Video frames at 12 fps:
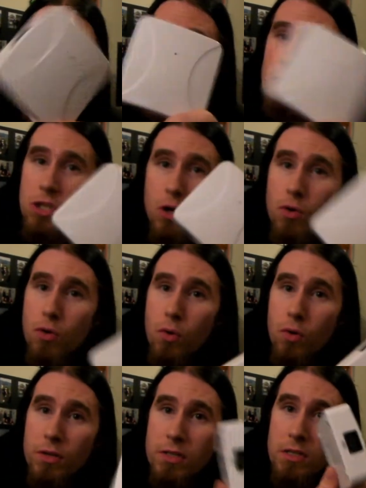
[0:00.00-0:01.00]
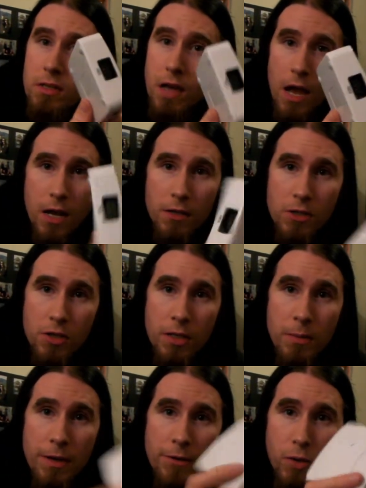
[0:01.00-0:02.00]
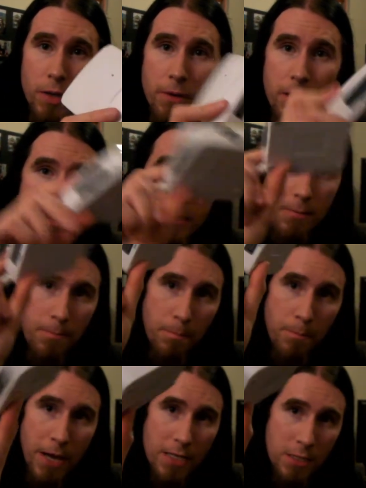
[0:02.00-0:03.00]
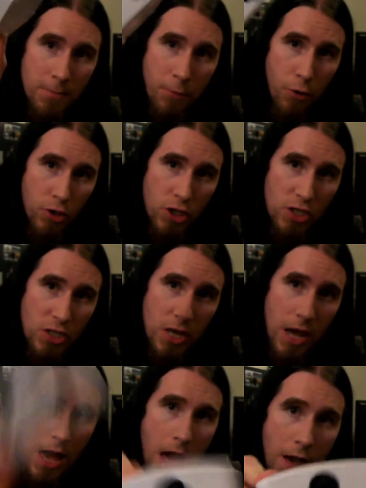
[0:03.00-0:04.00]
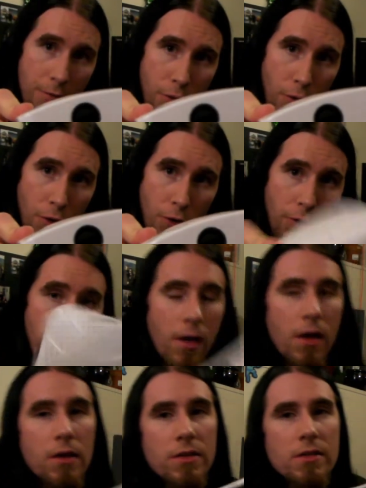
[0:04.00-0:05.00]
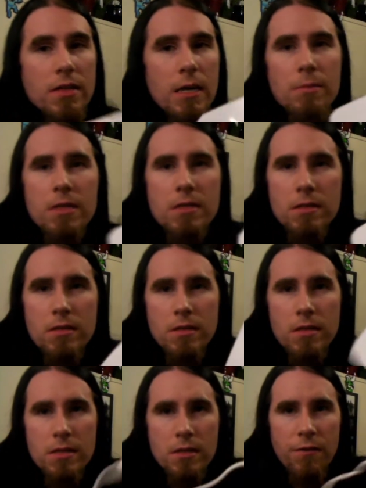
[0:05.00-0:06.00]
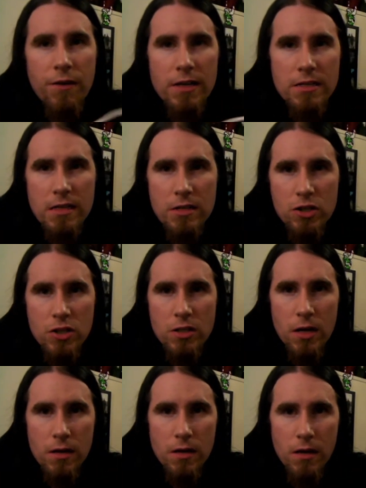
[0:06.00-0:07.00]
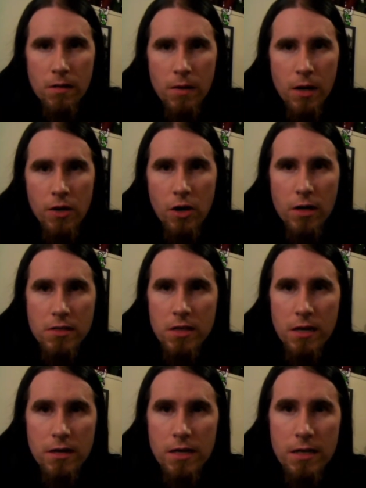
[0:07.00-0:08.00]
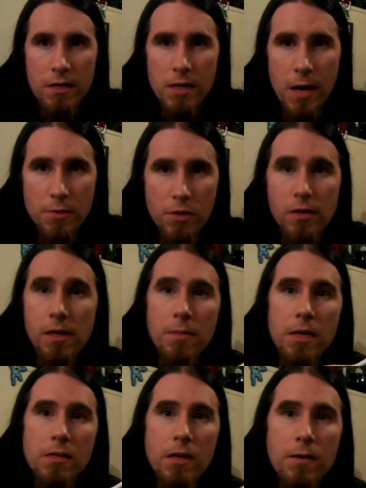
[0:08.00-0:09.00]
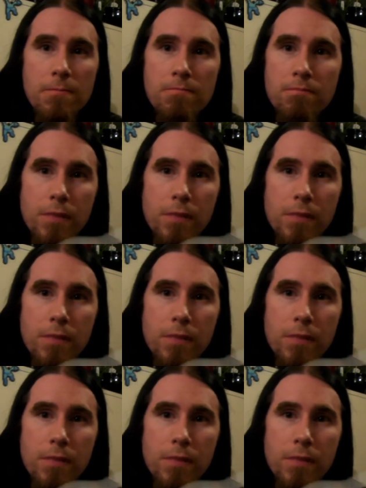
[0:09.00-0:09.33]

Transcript: this is so cool. I got this on eBay, $20. Best purchase ever. This device is just a godsend. It is absolutely amazing.